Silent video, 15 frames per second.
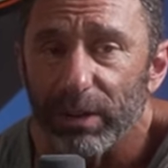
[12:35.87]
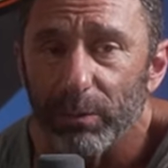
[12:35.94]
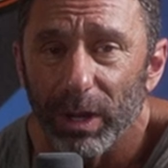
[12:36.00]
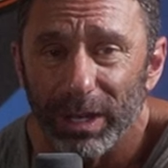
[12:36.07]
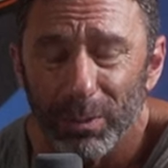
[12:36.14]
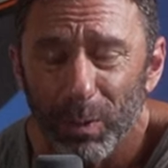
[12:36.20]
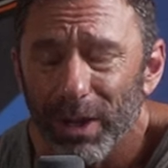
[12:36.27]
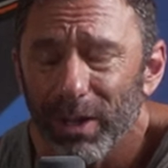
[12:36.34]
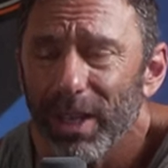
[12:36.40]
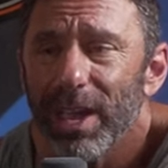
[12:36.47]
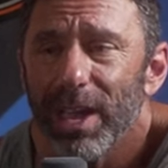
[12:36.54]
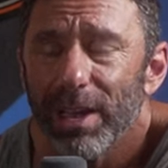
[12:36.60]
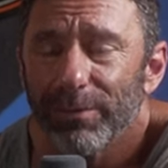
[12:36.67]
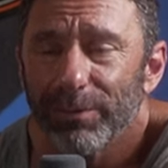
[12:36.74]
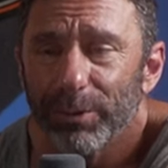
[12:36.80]
Like, well,
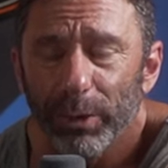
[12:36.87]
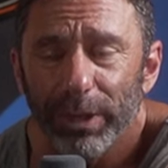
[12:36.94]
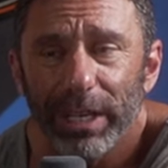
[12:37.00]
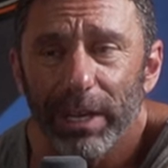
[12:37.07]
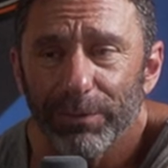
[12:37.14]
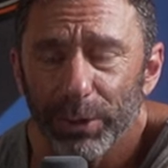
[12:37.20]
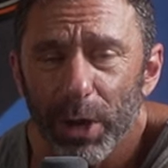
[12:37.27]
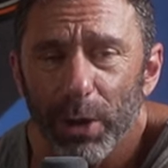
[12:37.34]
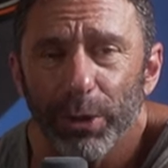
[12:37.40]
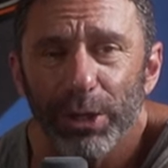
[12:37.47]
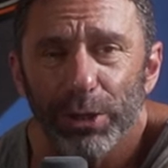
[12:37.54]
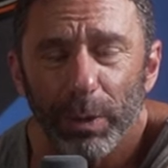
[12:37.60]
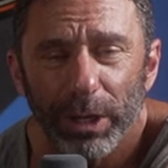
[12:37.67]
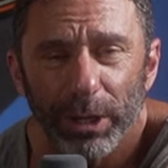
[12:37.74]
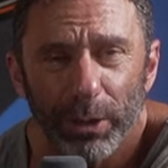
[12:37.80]
if you're only if you know you
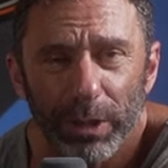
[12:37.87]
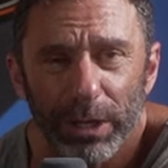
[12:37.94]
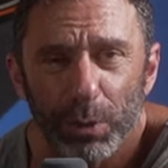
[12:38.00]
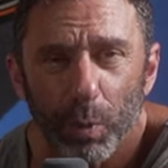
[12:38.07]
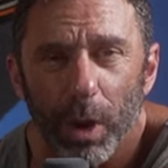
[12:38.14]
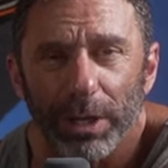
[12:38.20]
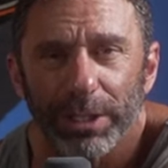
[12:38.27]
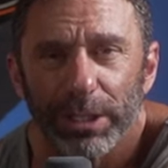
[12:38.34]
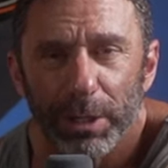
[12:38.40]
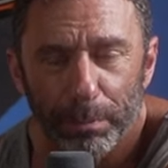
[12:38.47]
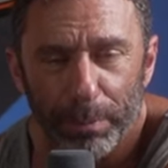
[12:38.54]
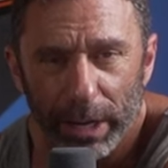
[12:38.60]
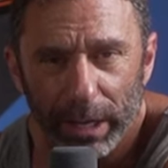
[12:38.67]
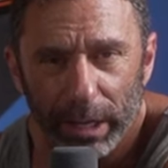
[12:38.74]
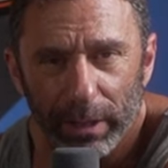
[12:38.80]
just want to do this once, it's a
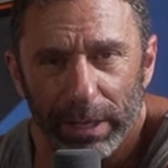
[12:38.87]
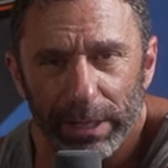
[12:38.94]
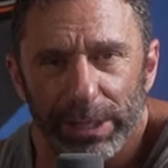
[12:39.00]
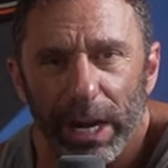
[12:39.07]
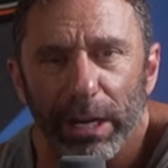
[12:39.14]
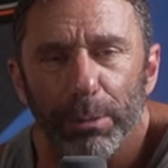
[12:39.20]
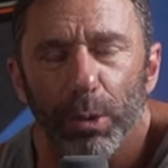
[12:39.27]
bucket list item.